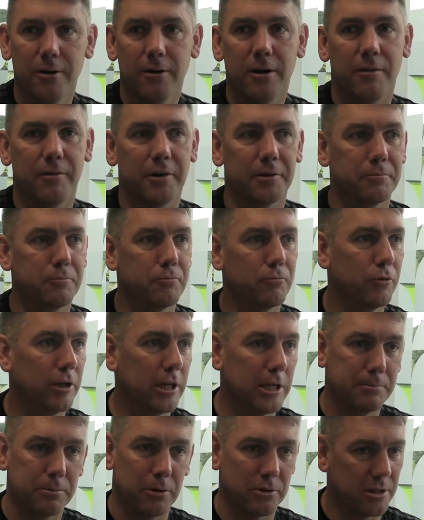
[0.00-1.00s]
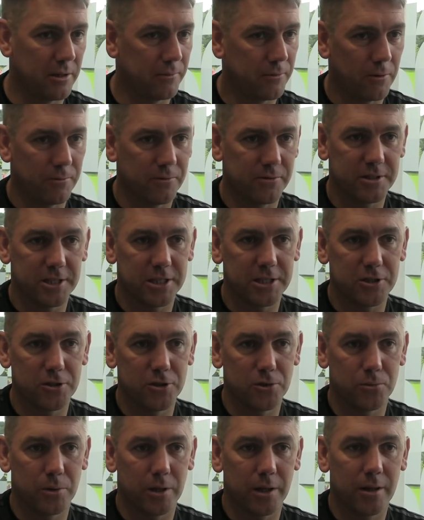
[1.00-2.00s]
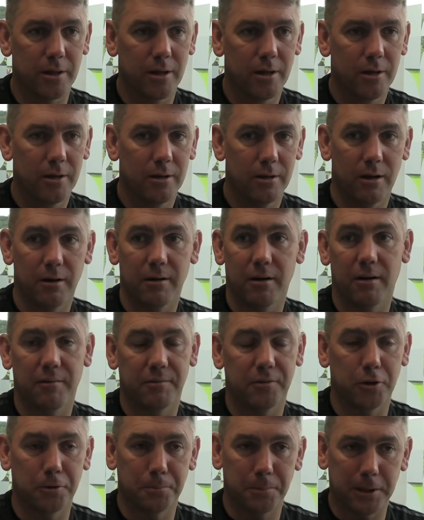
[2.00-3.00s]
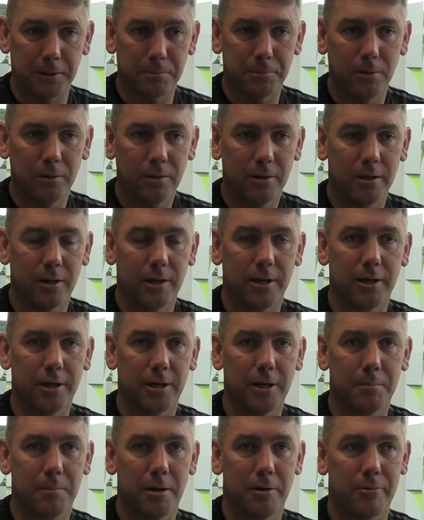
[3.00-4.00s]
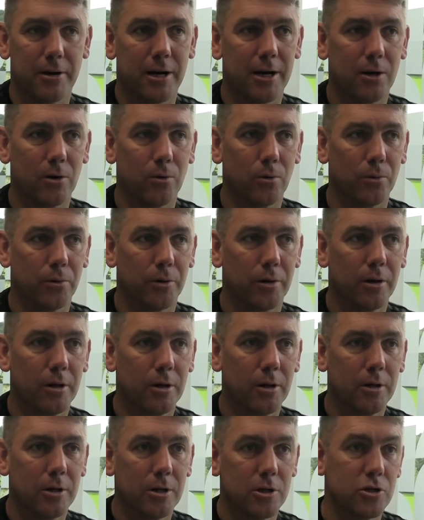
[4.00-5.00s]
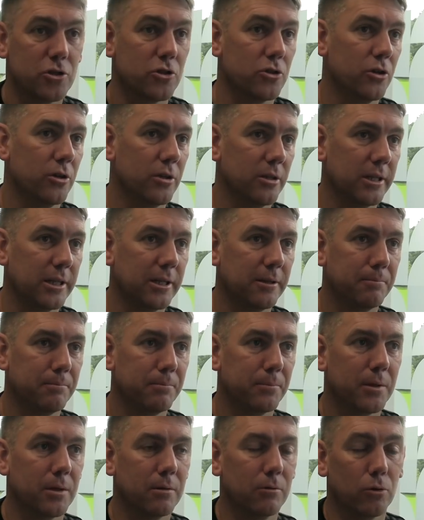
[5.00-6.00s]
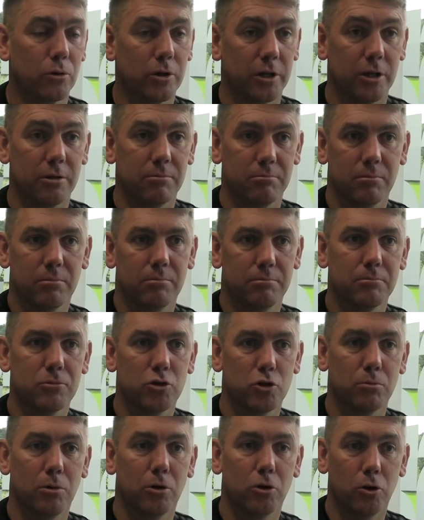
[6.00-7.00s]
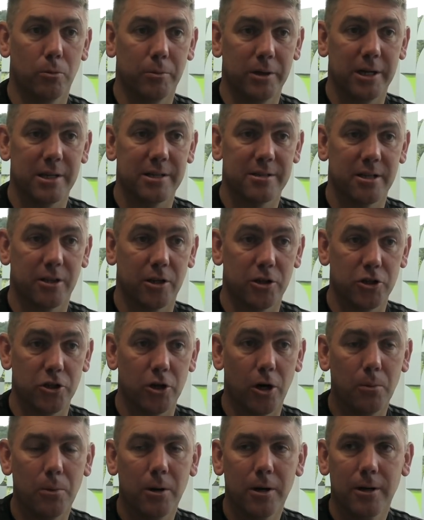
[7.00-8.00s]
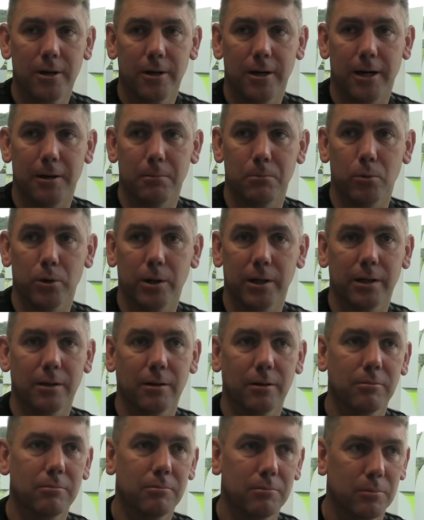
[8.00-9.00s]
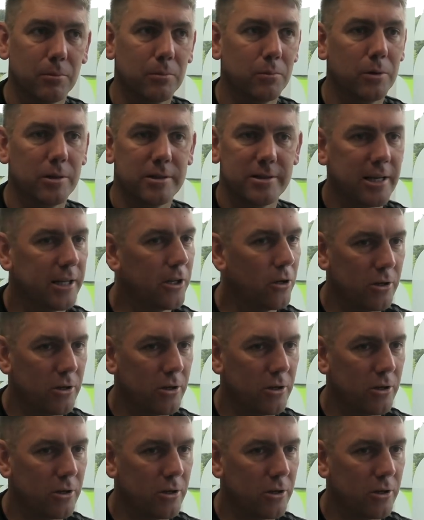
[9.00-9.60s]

I've had really positive conversations with a few people around certainly looking at someone coming in instead of Joe, and we'll take